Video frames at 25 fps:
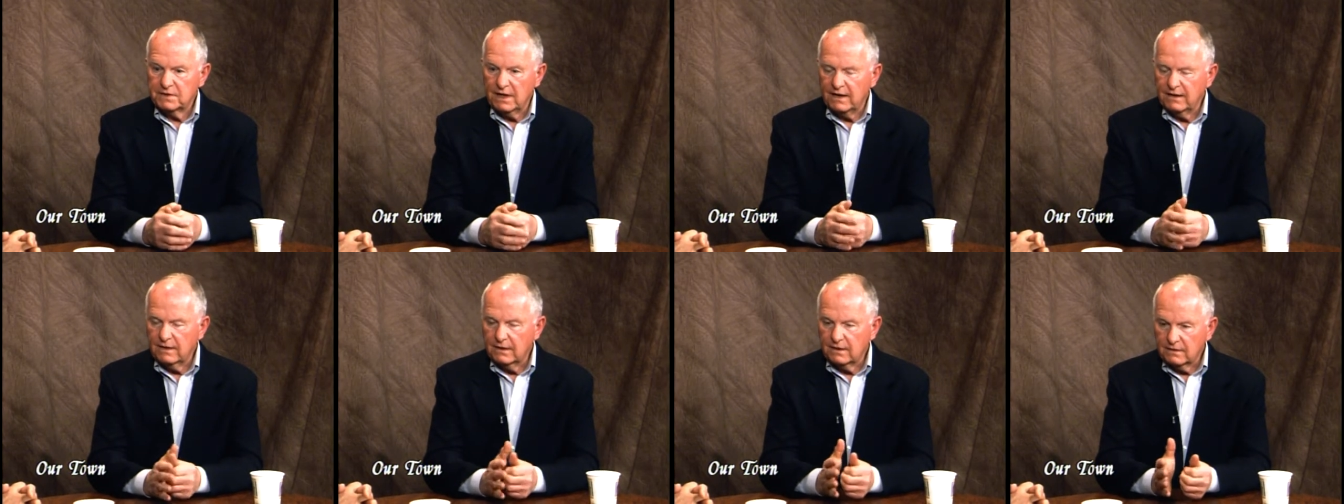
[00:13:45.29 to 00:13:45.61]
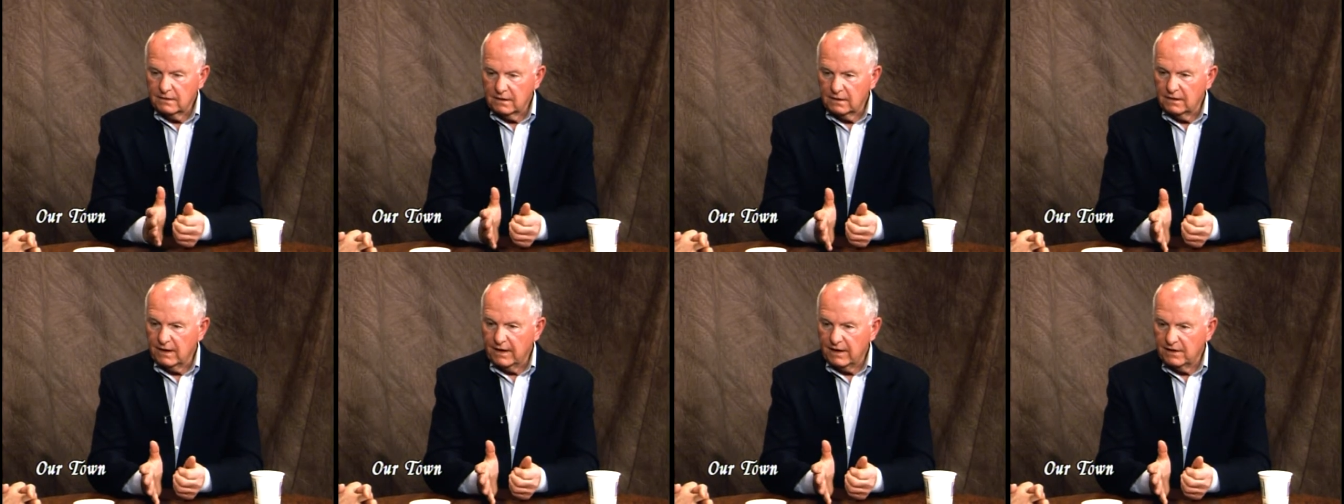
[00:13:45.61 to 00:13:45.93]
I
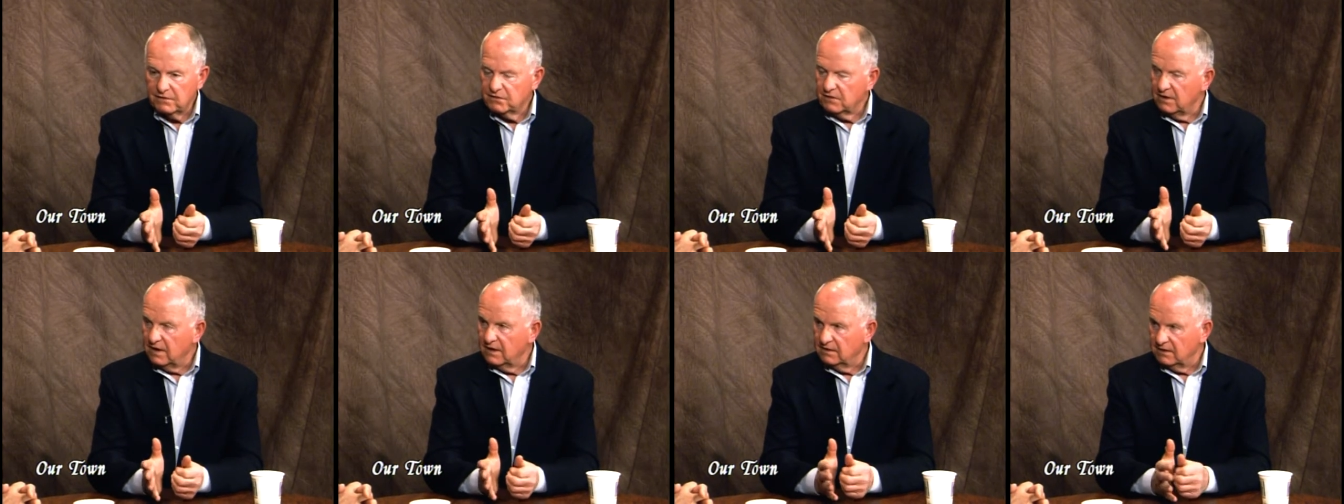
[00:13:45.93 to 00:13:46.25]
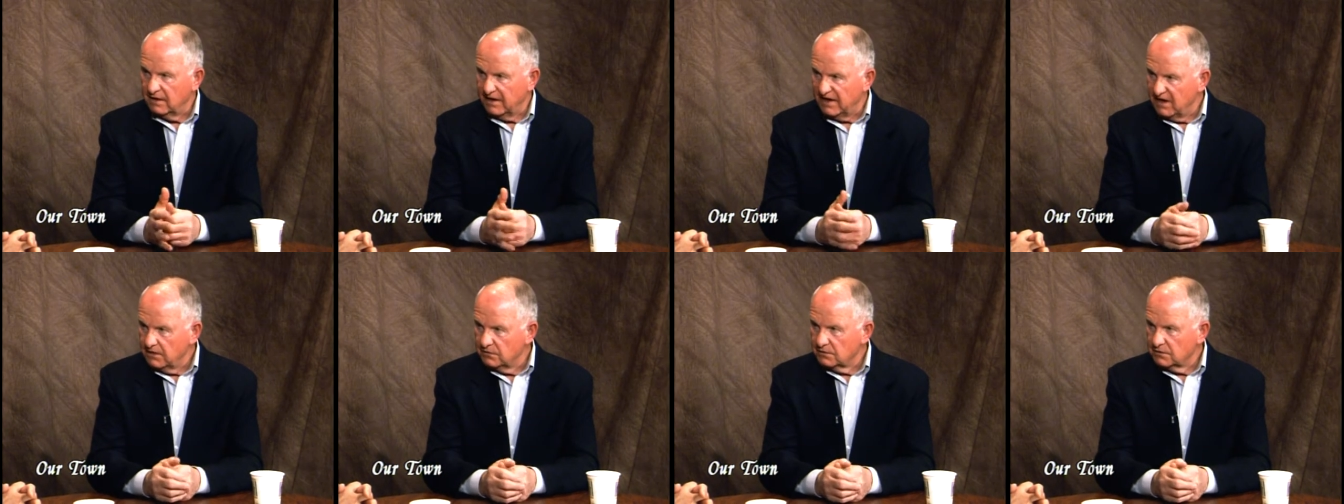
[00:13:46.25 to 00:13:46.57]
had Class A
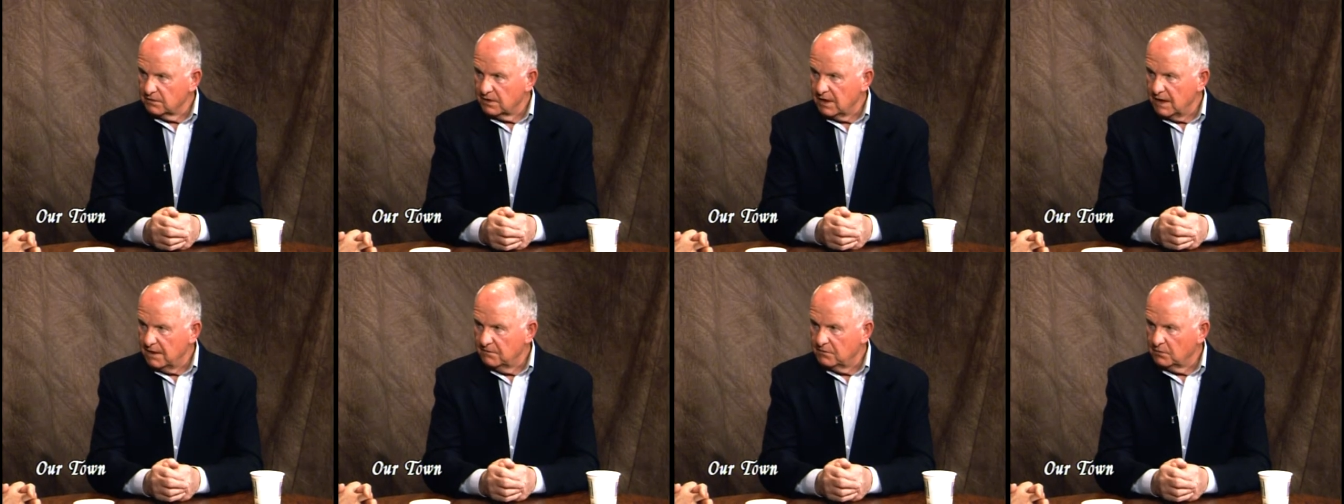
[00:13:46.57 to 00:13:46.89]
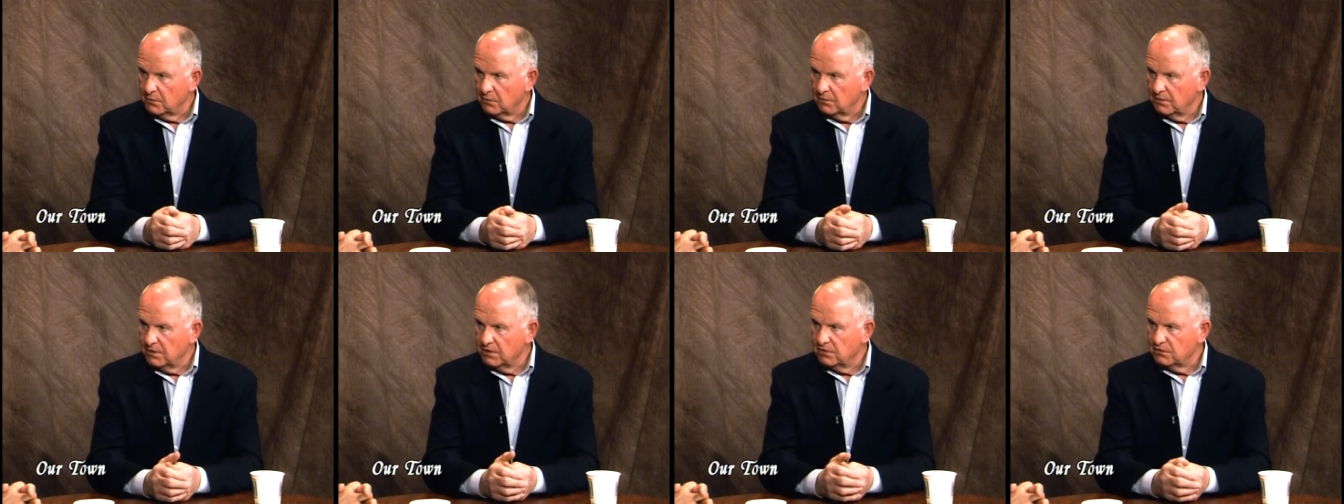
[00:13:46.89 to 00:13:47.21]
landscapes
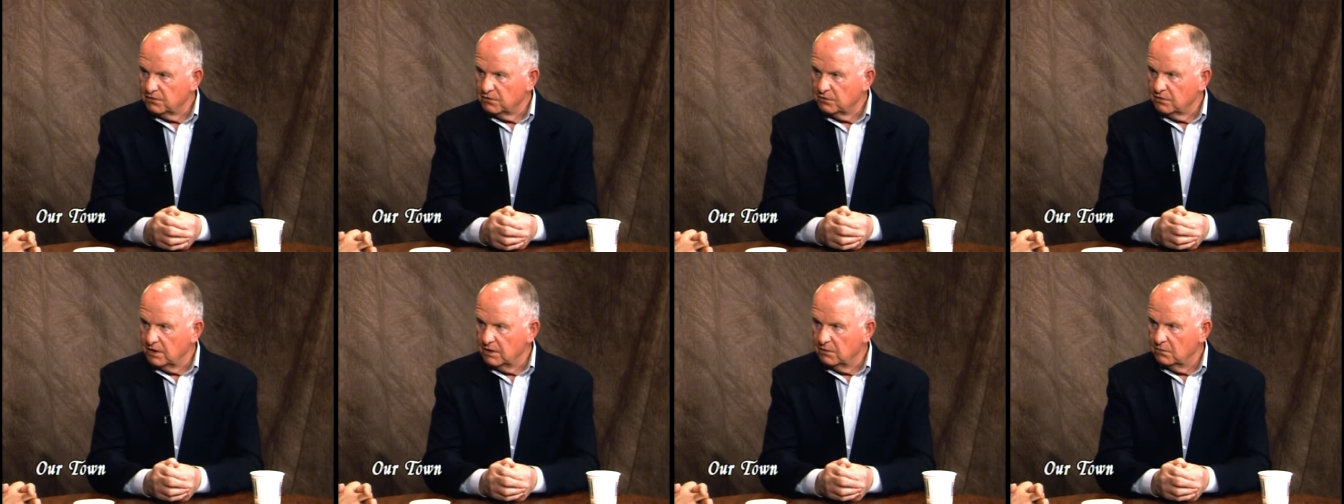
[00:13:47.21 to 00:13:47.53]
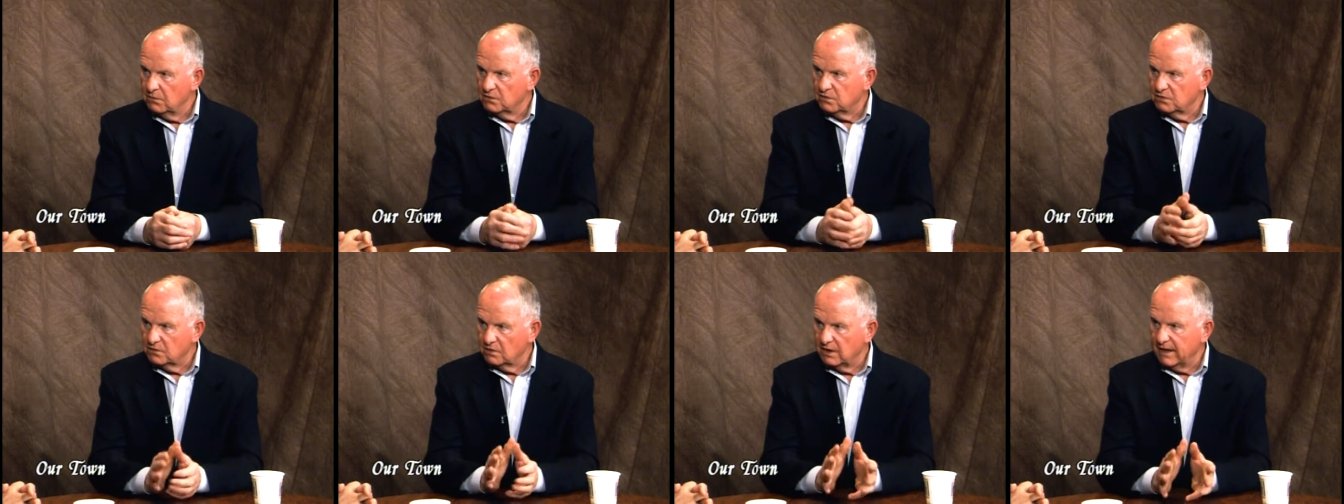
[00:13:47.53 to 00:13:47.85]
where each tree
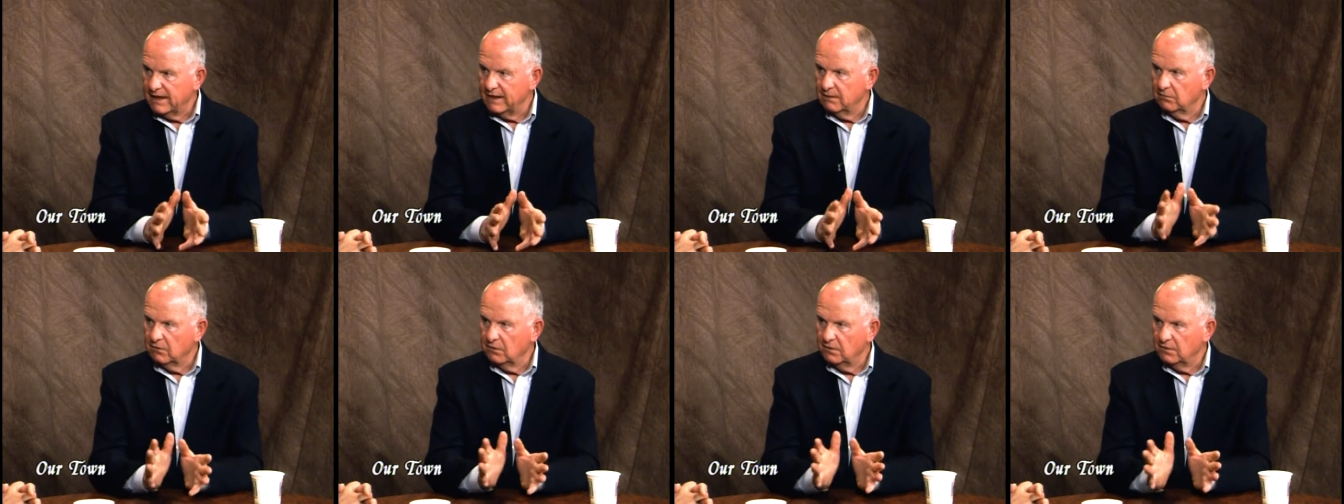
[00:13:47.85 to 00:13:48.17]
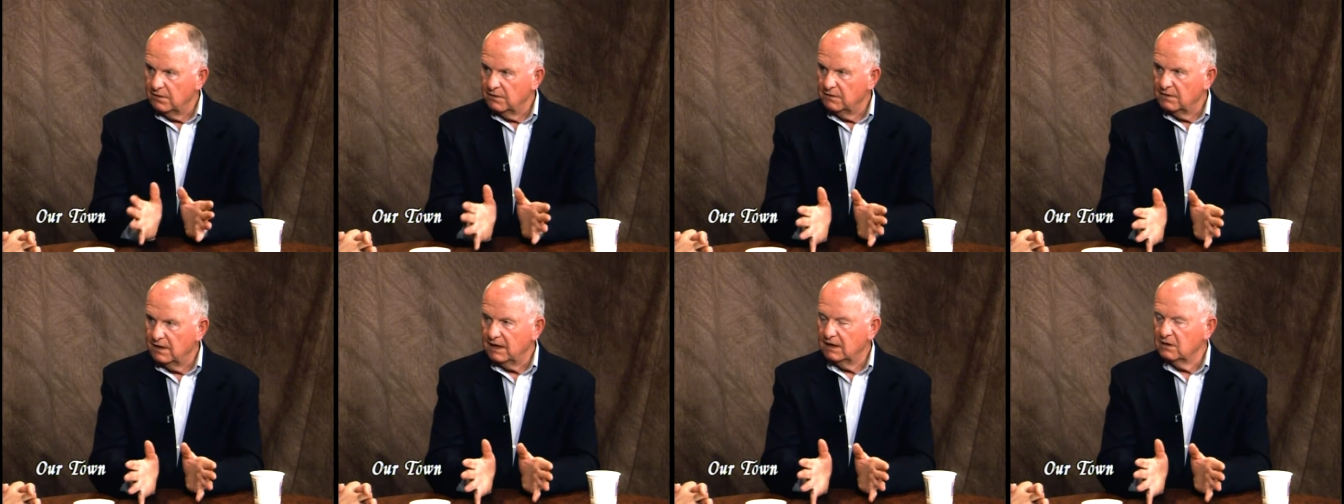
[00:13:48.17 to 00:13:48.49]
was labeled
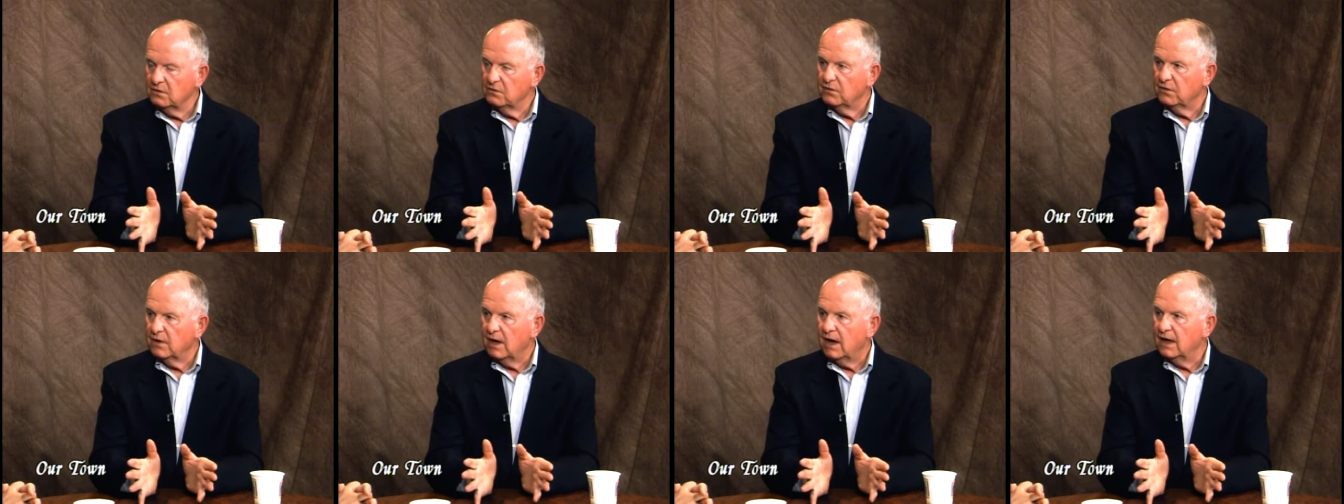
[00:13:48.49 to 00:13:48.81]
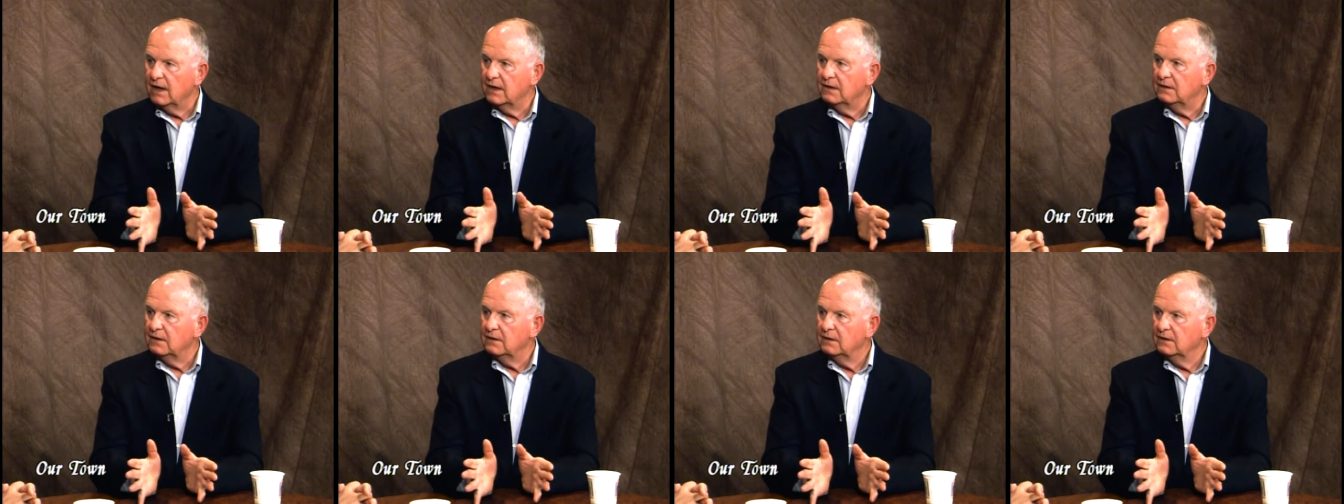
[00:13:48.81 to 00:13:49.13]
and
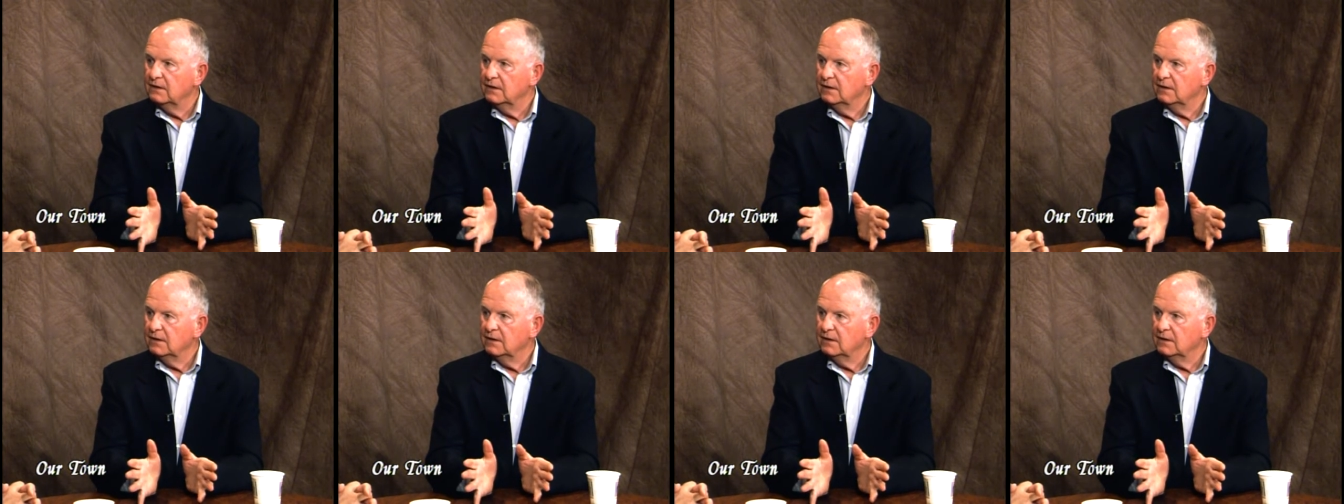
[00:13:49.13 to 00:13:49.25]
identified,